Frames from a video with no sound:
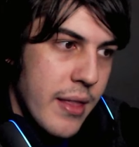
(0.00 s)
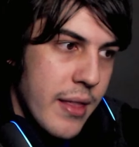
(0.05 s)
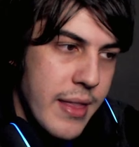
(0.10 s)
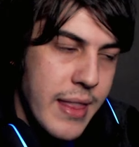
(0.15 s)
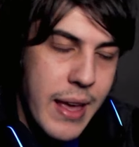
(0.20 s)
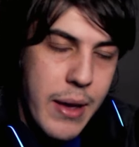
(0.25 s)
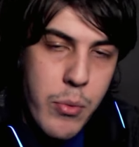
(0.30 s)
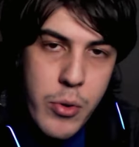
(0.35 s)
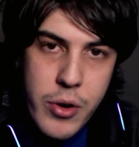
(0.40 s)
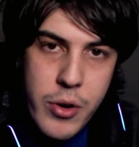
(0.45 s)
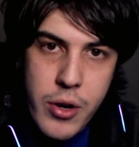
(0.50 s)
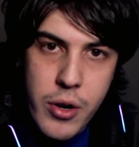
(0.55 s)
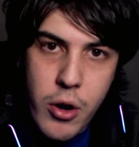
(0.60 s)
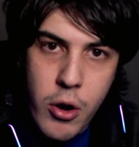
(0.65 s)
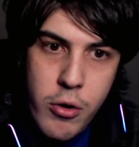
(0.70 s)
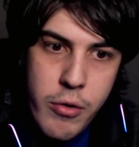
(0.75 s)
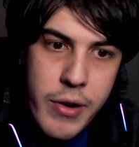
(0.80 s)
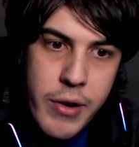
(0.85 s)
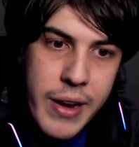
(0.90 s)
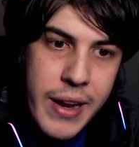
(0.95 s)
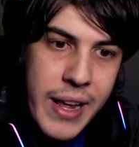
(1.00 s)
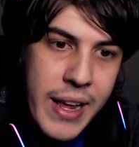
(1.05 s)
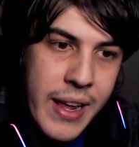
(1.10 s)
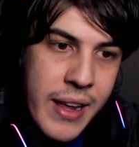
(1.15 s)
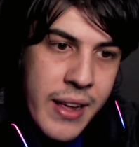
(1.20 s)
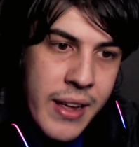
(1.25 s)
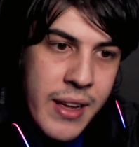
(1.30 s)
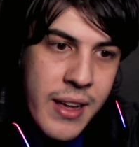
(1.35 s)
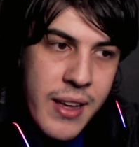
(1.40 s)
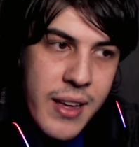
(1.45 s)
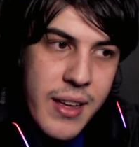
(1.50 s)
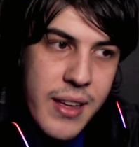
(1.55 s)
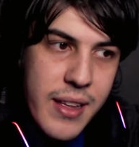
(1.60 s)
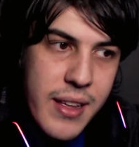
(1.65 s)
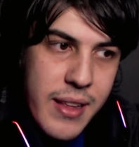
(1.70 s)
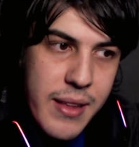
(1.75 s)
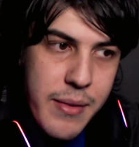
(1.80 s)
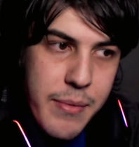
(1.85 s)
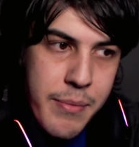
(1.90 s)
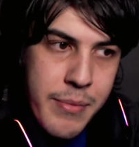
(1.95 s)
they would already,
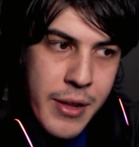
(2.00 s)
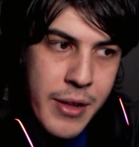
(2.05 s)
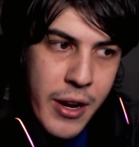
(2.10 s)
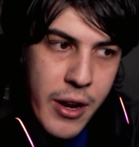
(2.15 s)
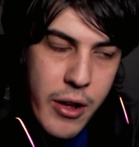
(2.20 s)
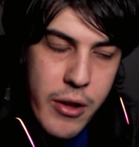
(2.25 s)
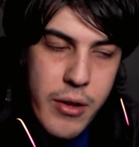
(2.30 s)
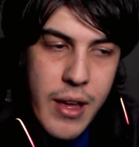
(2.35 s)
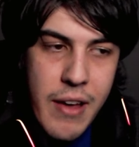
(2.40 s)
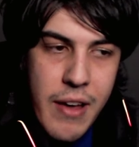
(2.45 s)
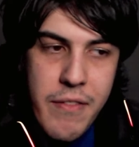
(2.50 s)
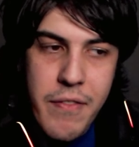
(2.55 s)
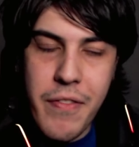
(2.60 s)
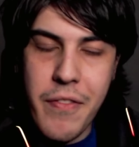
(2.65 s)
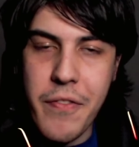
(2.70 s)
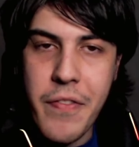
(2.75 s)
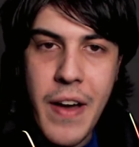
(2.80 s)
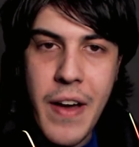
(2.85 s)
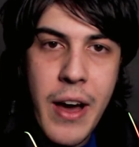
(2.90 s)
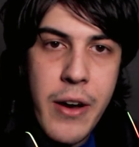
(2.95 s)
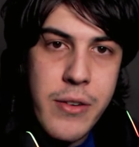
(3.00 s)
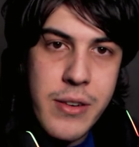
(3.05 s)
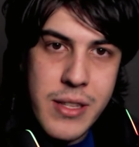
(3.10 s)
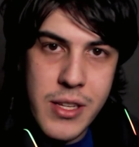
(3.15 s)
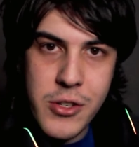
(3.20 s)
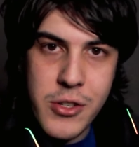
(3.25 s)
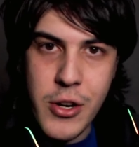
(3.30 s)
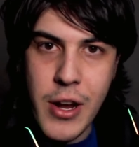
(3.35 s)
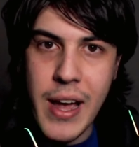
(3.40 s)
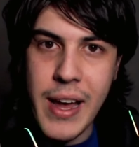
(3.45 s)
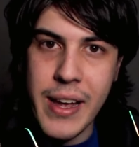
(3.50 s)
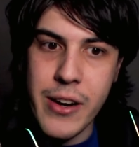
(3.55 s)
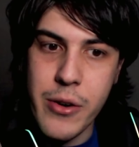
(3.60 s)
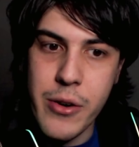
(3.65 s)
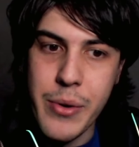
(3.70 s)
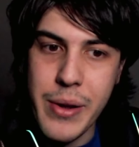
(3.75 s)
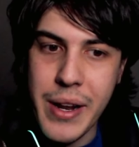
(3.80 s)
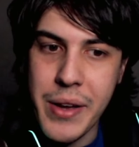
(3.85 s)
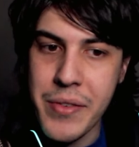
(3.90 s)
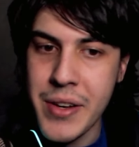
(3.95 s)
you know, have found the dragon
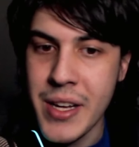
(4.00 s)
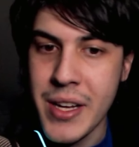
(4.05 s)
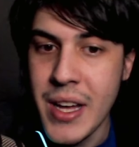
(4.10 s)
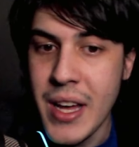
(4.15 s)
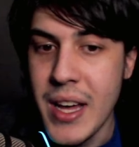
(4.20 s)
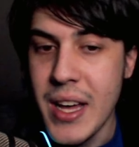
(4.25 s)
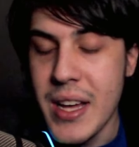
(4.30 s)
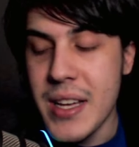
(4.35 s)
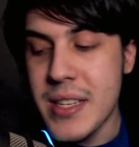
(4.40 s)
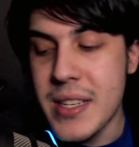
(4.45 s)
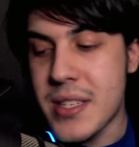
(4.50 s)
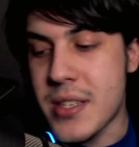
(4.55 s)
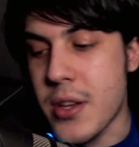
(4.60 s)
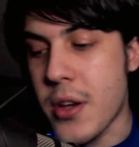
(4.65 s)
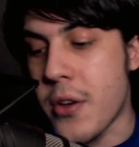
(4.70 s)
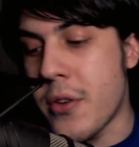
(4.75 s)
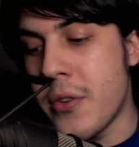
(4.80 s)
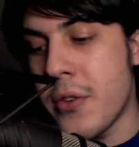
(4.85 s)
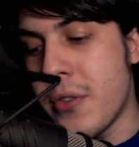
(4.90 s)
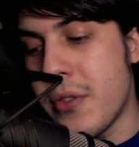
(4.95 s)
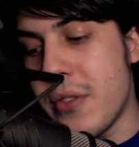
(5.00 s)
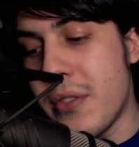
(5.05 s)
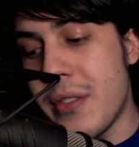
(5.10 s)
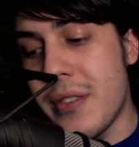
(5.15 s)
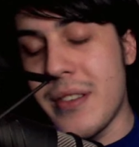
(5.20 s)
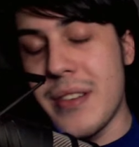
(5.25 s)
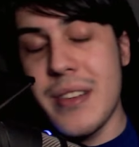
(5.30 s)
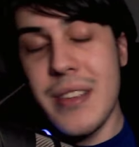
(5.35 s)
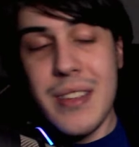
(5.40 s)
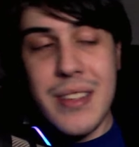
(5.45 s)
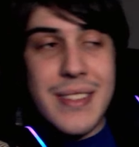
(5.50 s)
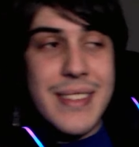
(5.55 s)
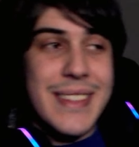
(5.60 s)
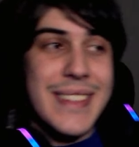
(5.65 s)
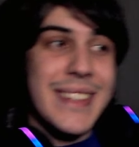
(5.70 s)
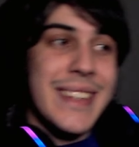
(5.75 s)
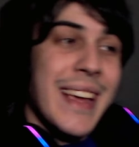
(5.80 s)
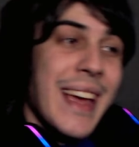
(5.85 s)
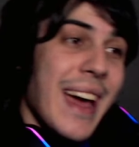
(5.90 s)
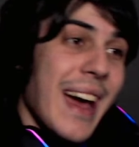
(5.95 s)
or whatever. So,
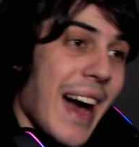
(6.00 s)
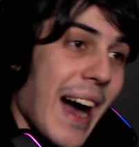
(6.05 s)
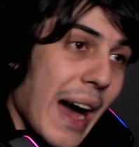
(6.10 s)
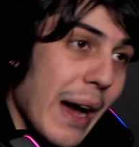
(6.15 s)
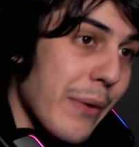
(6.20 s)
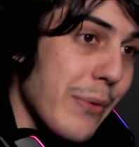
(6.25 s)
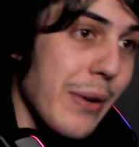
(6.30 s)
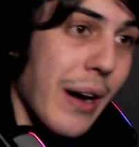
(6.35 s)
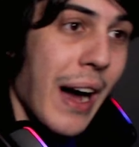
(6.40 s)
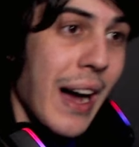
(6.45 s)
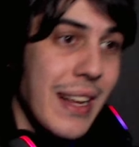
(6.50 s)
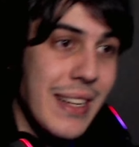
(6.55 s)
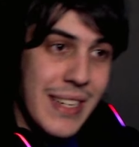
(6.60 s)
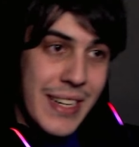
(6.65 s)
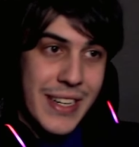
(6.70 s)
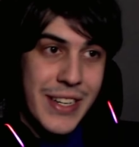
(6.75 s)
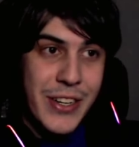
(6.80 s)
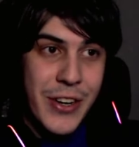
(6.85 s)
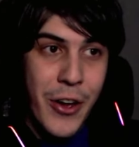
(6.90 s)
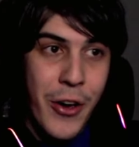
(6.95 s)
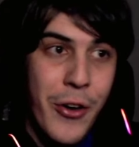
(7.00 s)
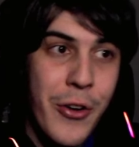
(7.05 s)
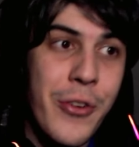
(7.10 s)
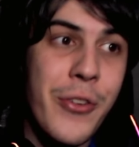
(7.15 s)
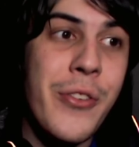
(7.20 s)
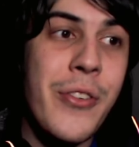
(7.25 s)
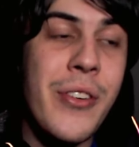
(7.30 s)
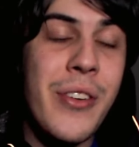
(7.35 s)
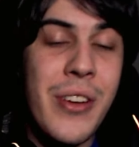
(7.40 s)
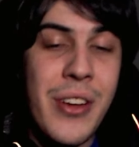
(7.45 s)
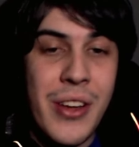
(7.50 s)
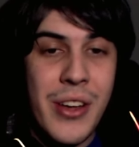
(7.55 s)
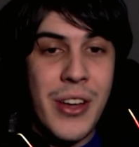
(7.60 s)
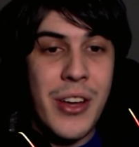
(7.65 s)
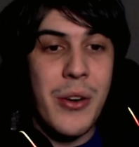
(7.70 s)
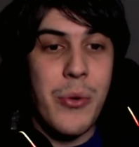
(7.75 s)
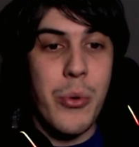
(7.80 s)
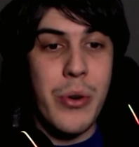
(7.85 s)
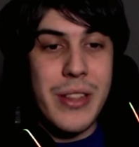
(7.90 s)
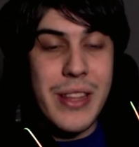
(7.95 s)
yeah, I, I didn't know
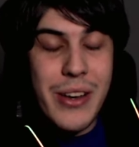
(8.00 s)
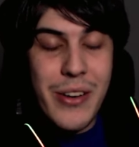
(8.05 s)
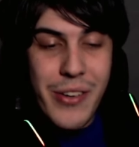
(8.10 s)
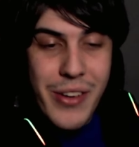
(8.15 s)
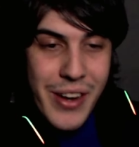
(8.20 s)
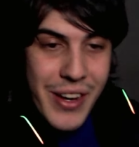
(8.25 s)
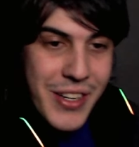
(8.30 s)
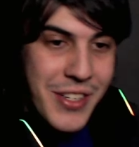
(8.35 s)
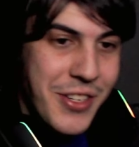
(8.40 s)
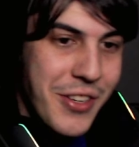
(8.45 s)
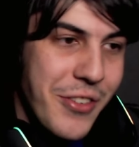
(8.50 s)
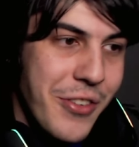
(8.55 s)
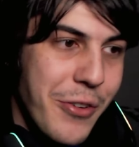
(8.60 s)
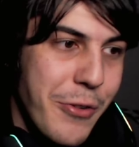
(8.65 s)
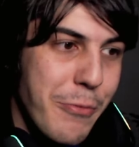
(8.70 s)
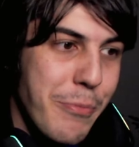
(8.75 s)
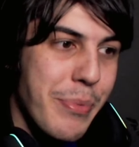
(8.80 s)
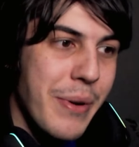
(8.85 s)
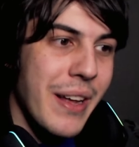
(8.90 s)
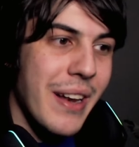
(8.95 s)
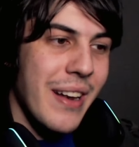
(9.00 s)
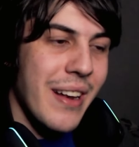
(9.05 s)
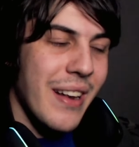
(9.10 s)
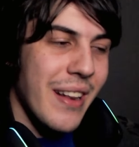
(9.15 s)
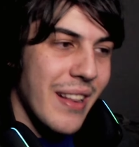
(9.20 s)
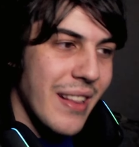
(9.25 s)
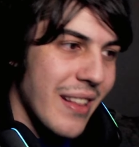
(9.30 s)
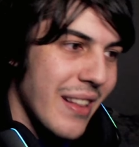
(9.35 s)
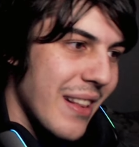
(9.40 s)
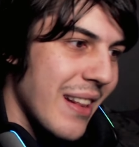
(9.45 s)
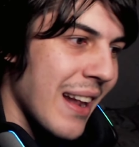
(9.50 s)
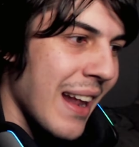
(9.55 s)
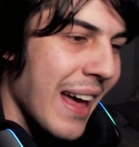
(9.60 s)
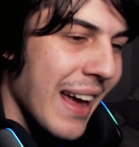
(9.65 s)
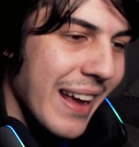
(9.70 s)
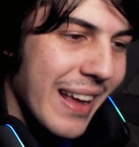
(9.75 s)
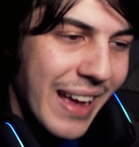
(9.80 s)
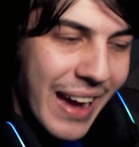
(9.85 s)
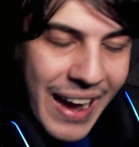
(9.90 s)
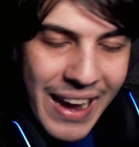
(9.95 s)
what they were going to do. But,
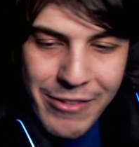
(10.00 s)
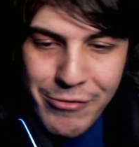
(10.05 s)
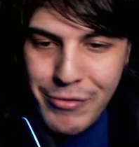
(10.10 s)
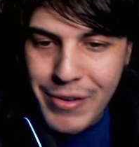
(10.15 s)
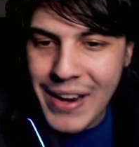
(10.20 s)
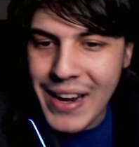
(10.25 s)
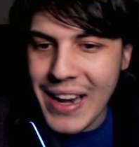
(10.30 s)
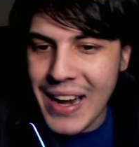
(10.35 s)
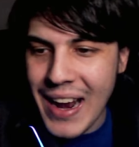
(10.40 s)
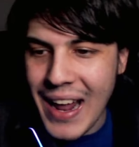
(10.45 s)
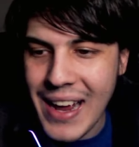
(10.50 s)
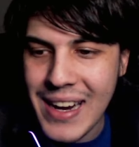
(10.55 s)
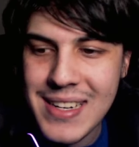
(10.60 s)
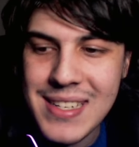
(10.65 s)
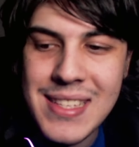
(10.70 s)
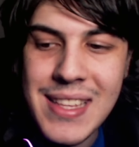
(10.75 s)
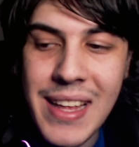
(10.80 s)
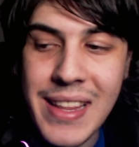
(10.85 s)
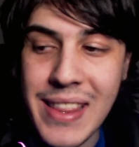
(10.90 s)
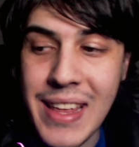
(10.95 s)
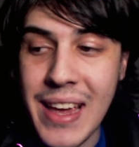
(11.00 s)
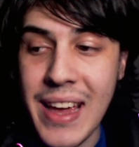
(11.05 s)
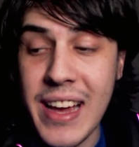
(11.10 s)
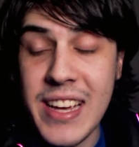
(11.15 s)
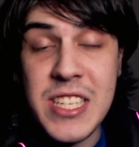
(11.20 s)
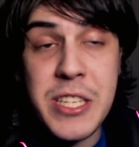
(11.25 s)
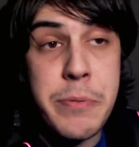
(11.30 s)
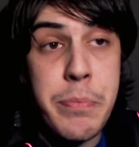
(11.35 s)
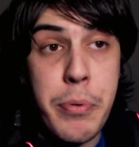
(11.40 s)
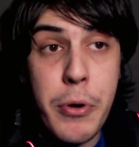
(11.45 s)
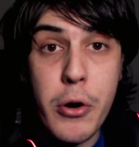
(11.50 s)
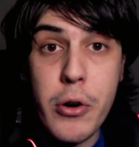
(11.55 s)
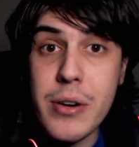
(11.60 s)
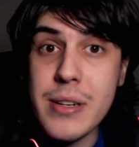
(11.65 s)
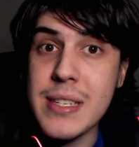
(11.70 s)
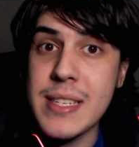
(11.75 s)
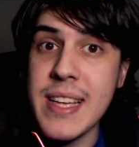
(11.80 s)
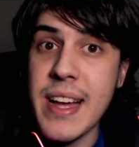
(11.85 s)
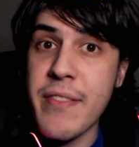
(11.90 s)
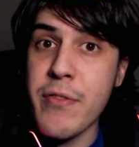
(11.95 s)
like, I really liked that they
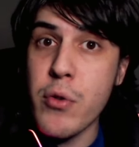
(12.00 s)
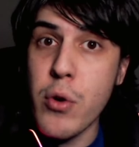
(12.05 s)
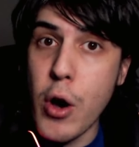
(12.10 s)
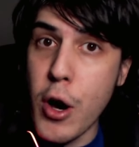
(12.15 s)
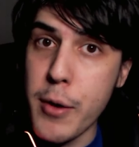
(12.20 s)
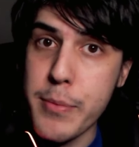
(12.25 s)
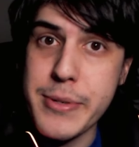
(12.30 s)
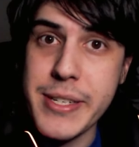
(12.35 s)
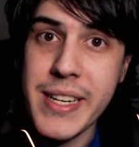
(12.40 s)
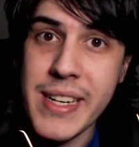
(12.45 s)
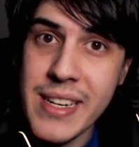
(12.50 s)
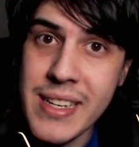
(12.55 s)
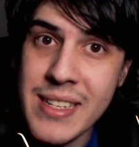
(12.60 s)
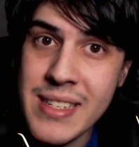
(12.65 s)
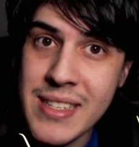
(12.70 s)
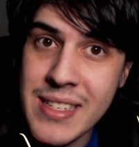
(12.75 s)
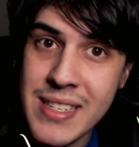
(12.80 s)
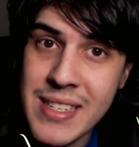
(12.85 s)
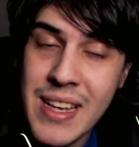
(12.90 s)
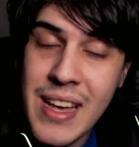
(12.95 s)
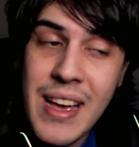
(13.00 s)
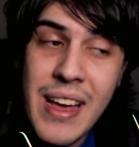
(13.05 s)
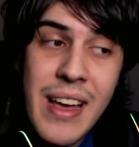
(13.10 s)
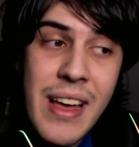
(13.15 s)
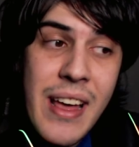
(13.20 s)
explored several options.